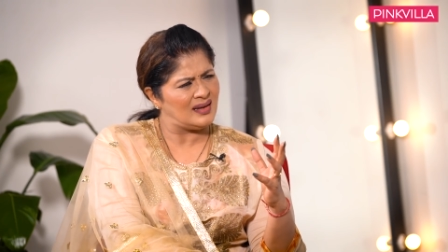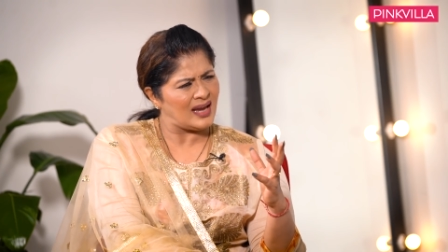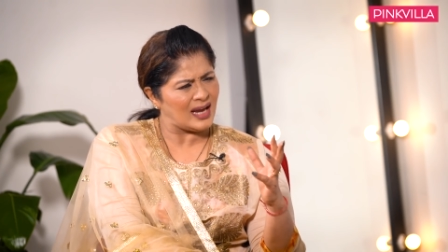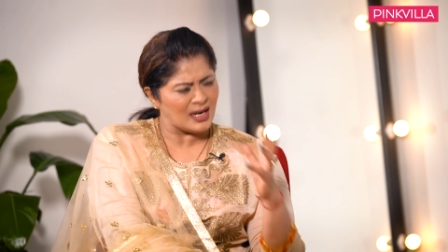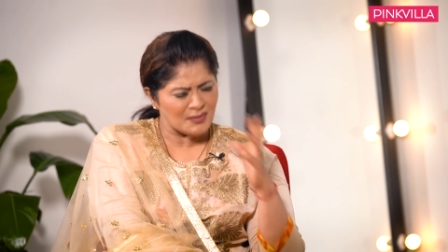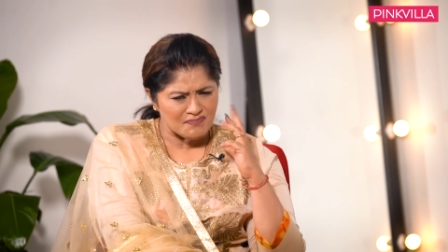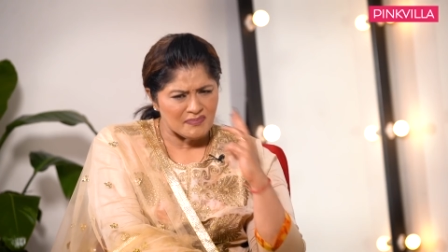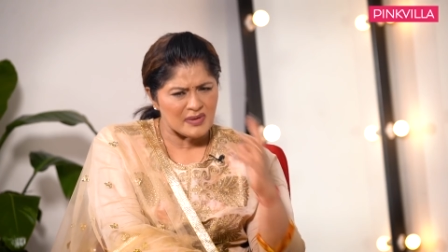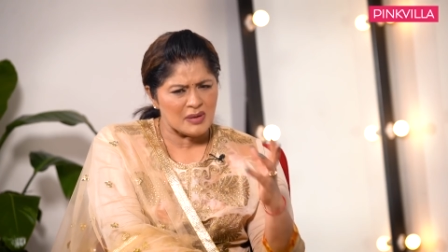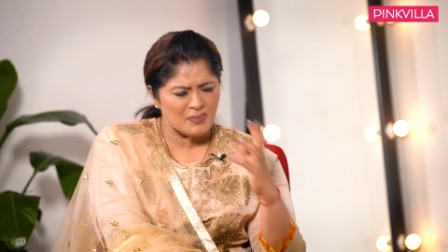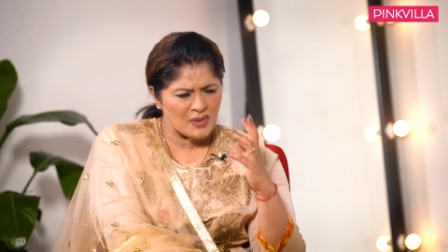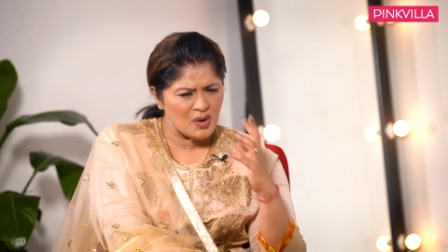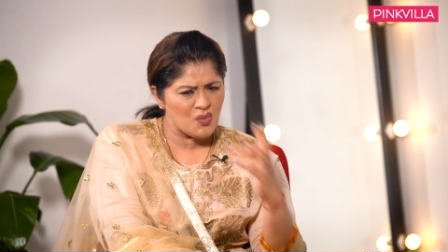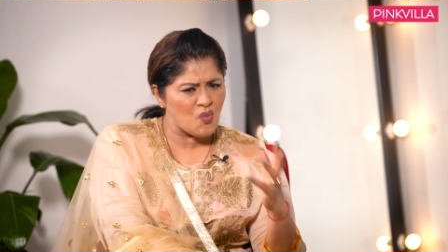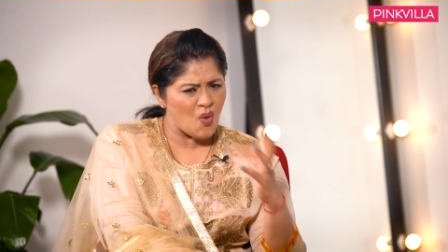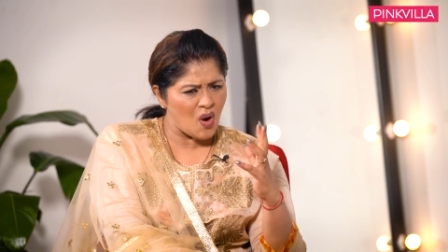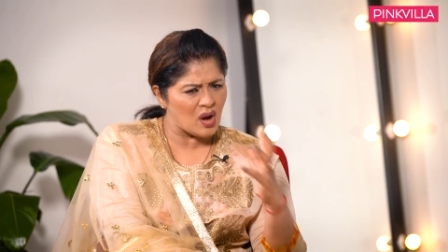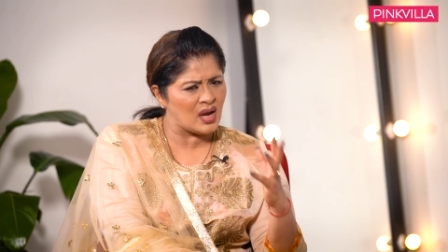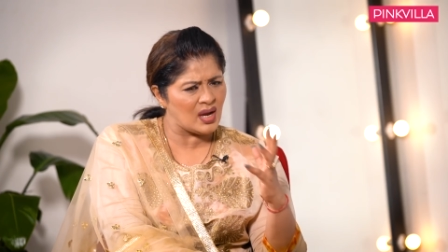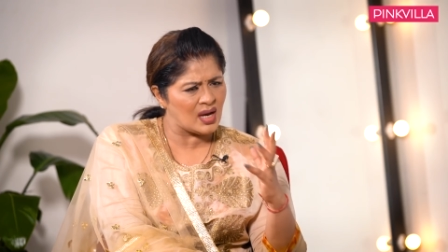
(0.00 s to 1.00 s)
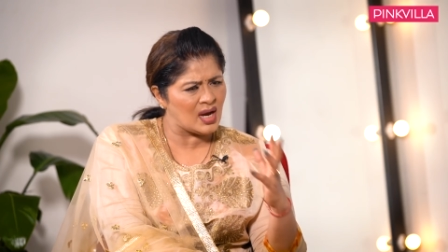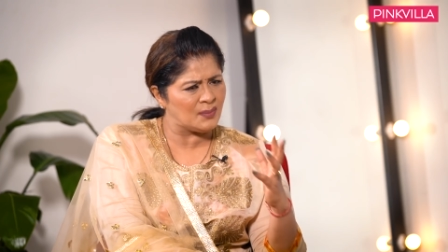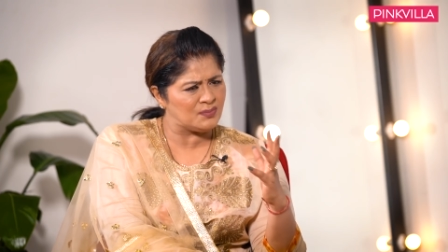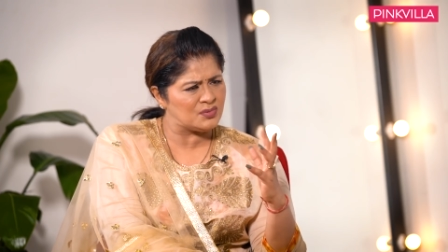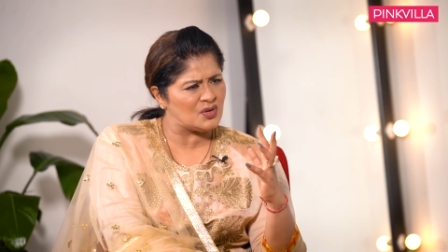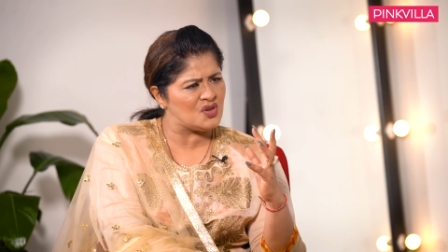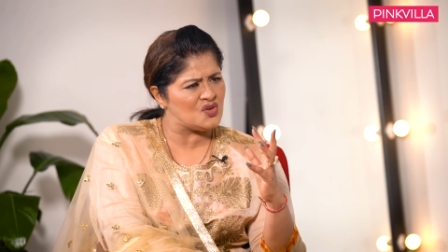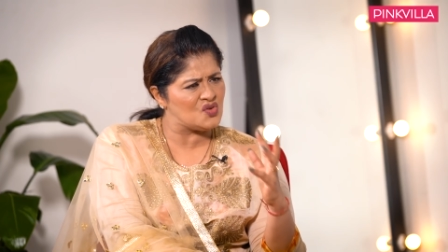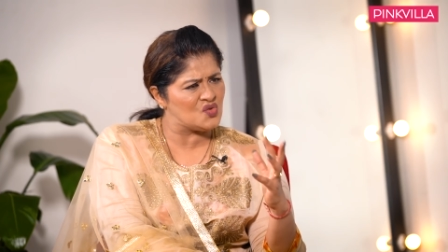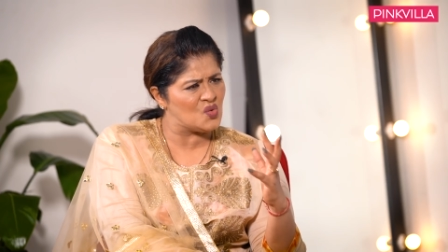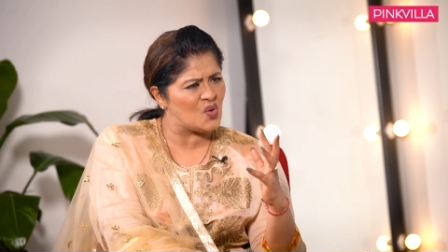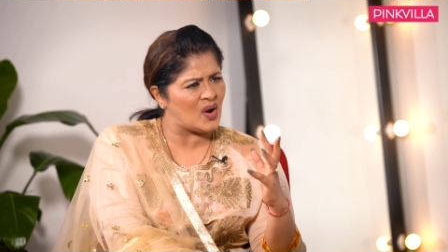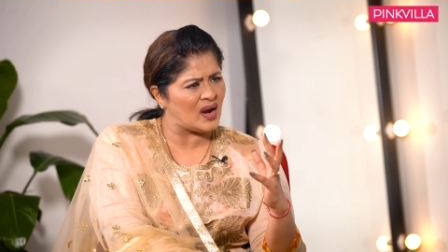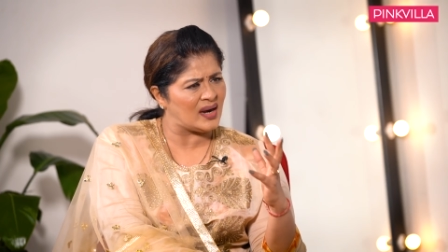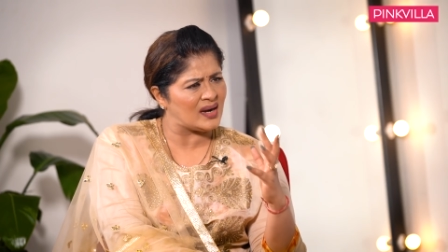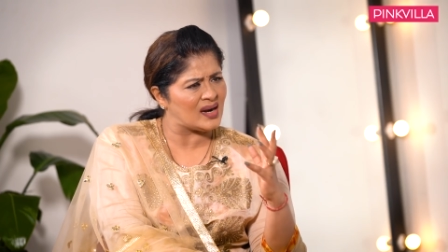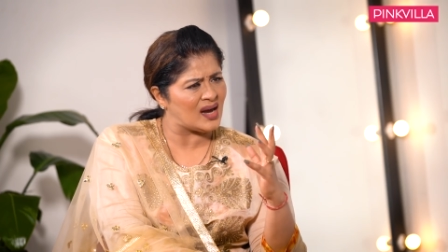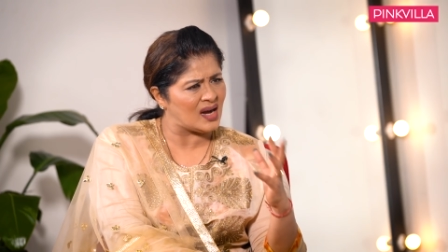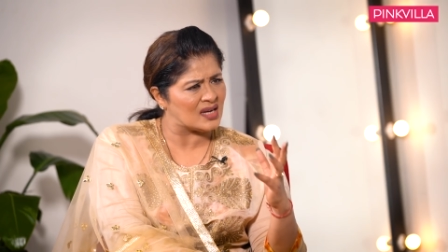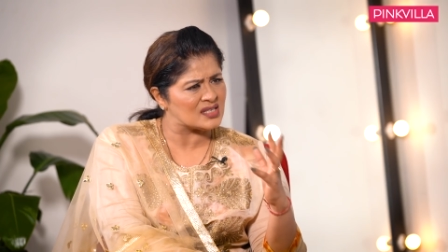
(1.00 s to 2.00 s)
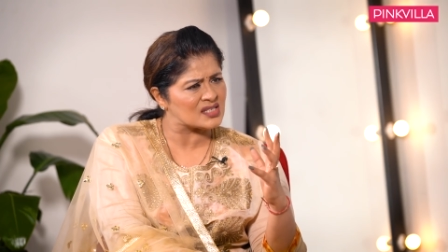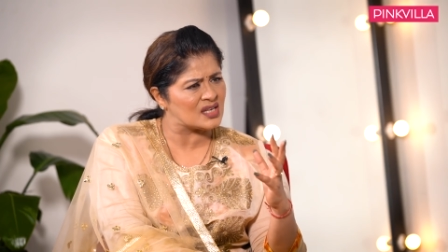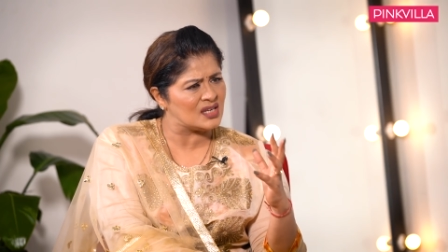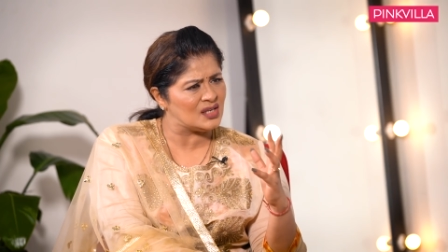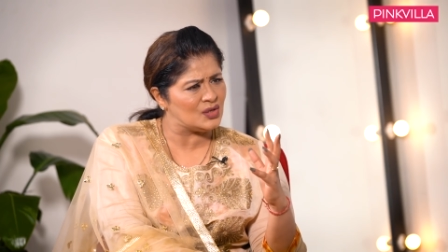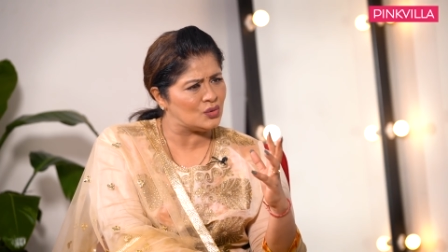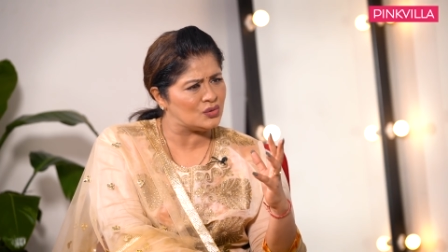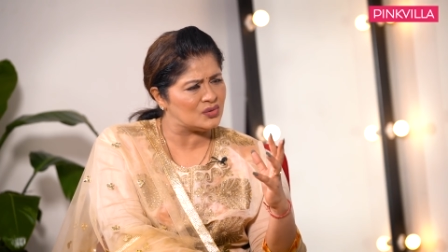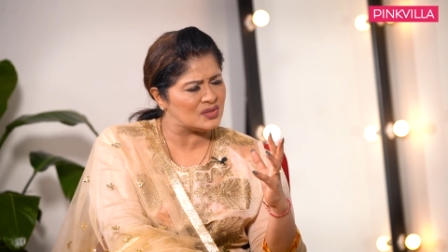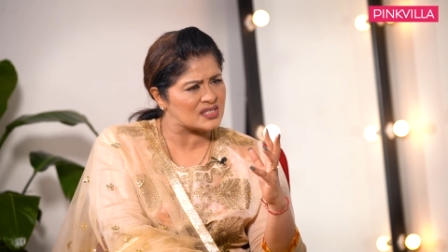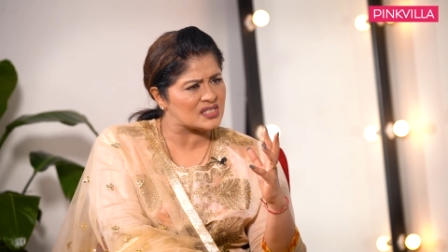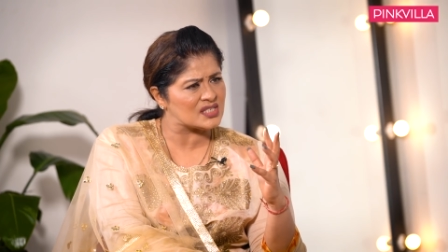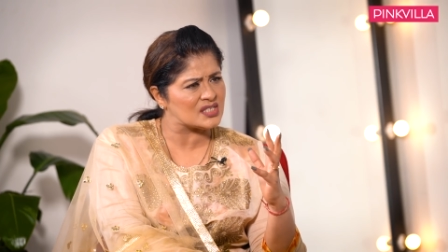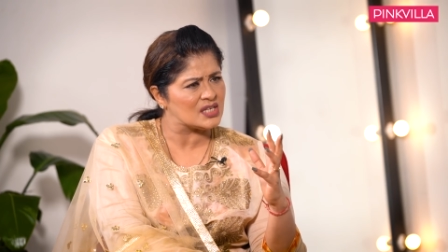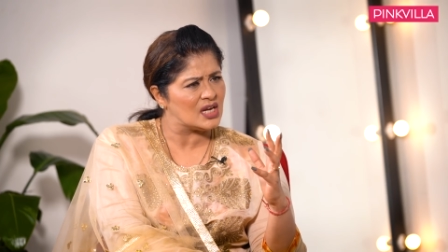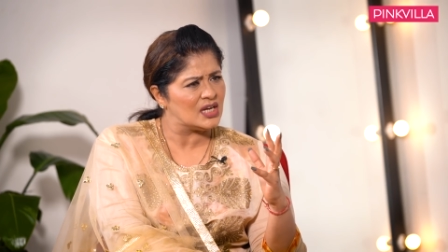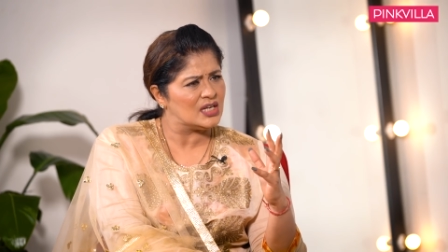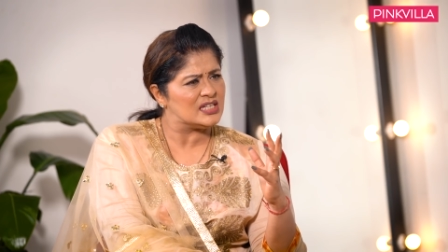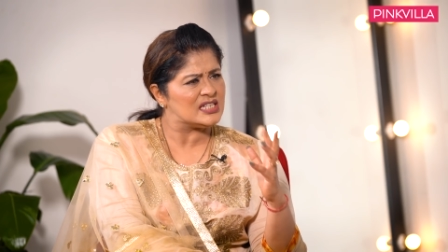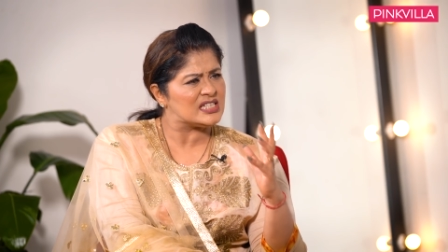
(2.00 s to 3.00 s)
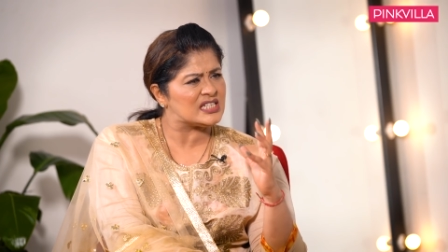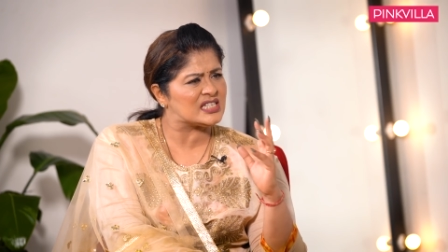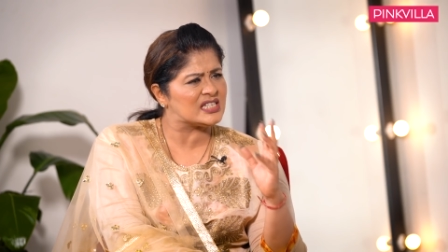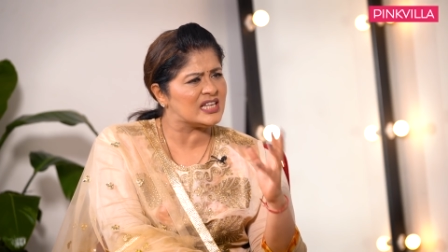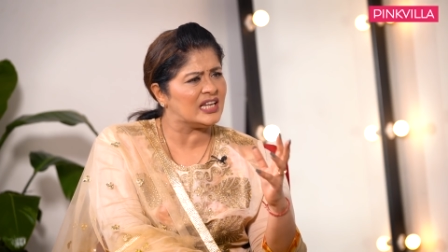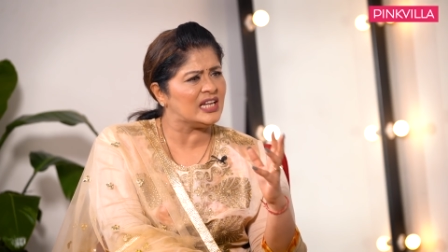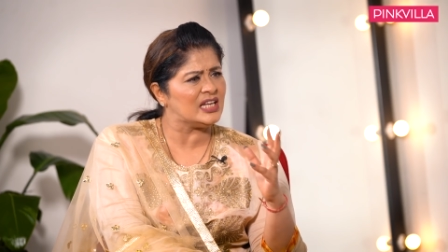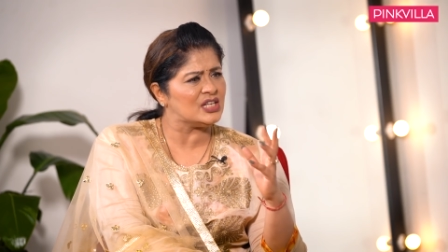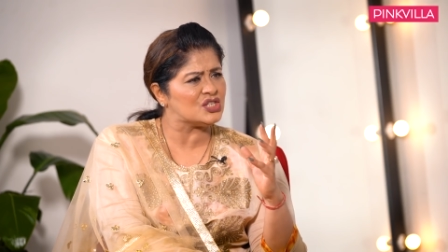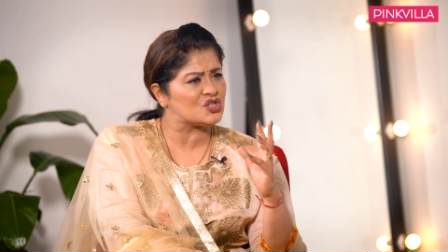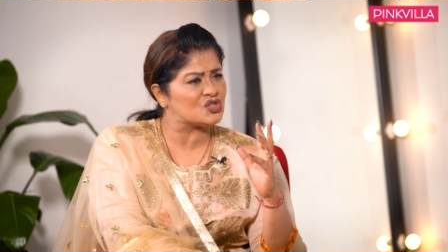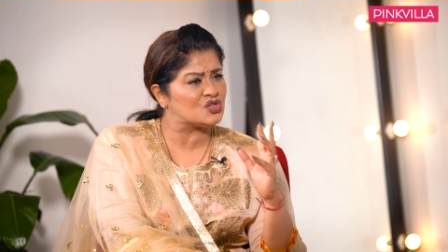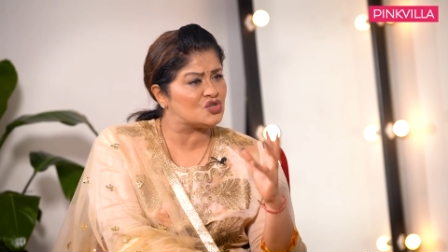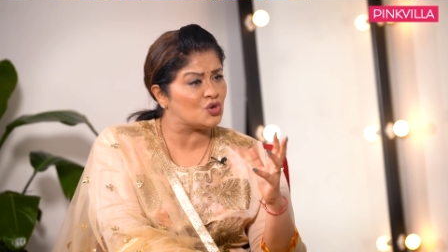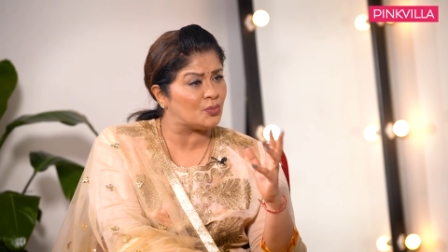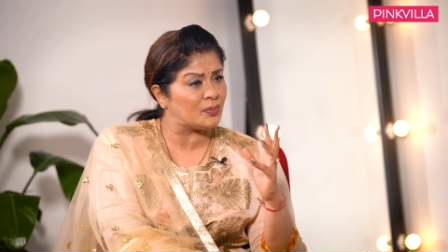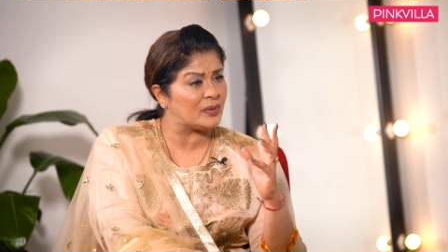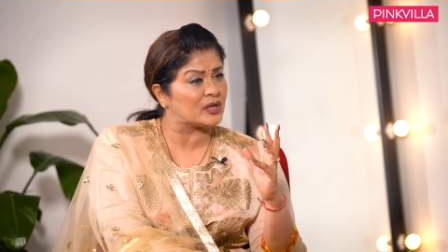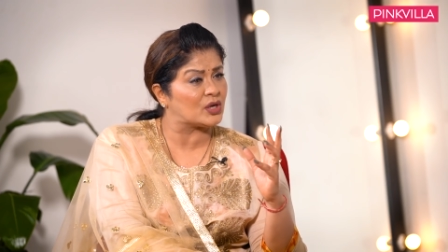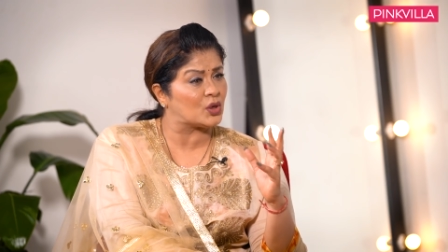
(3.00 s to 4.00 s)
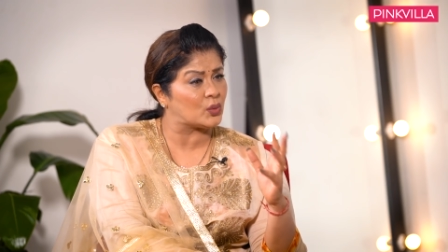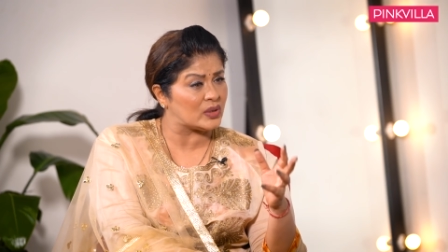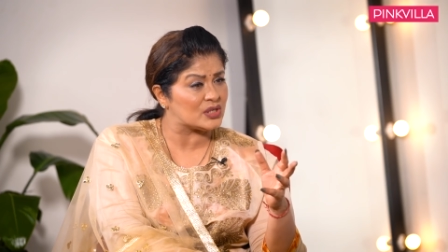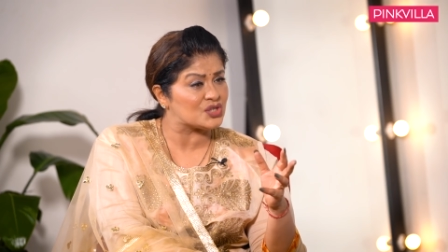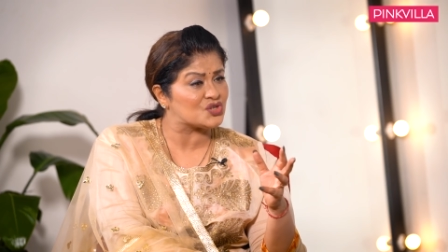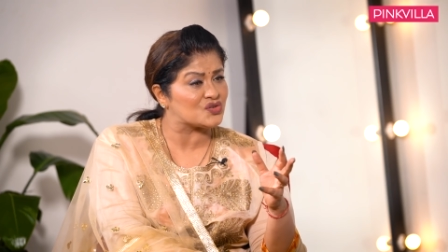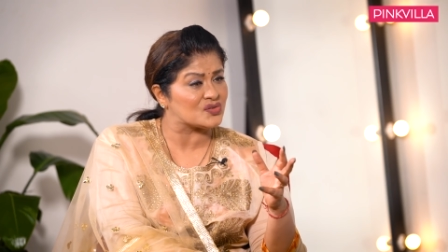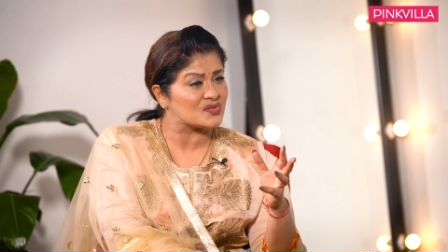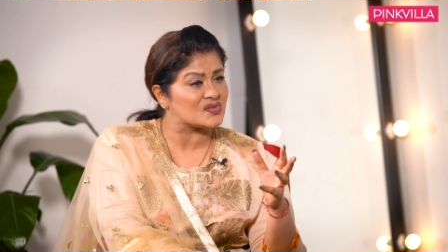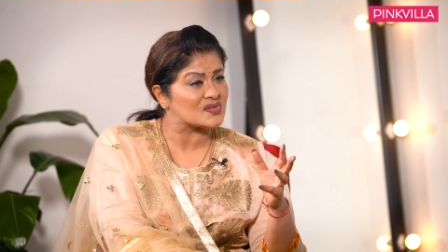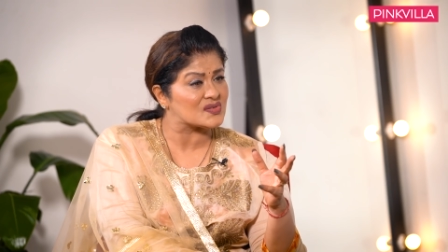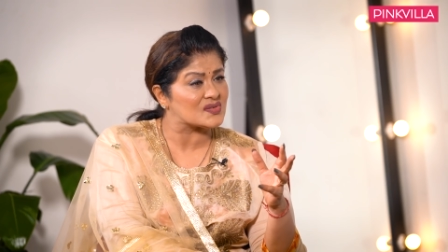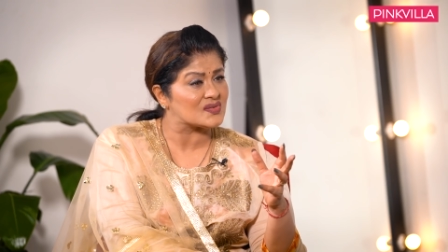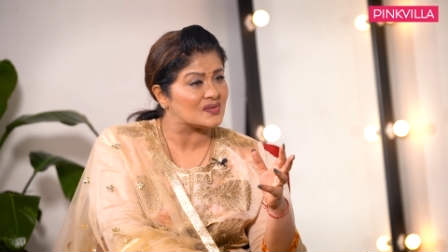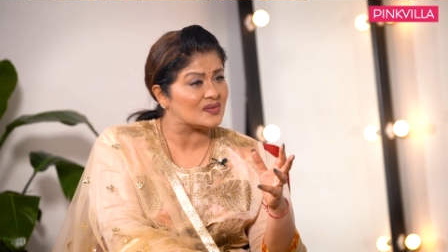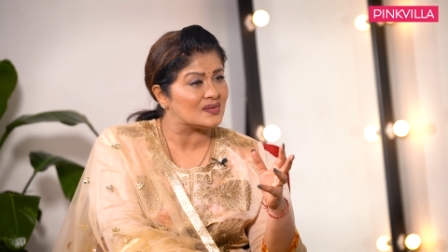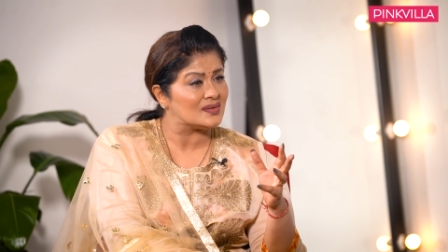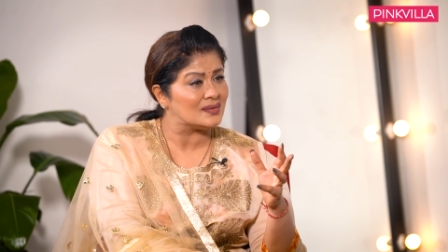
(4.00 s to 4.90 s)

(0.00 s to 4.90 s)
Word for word: and people walking up to you and asking you this silly, stupid questions.